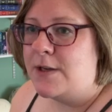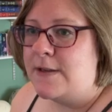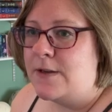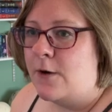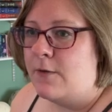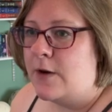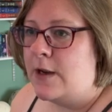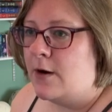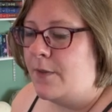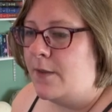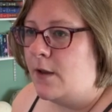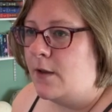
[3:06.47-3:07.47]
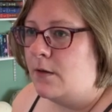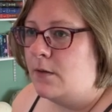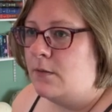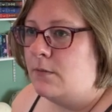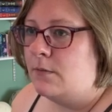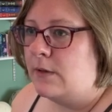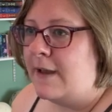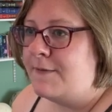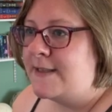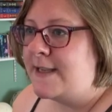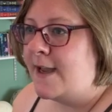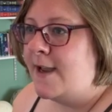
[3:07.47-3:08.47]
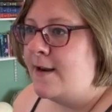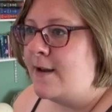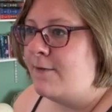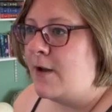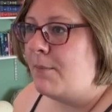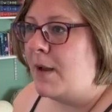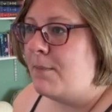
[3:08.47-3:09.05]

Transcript: is over here on the left side. I've got my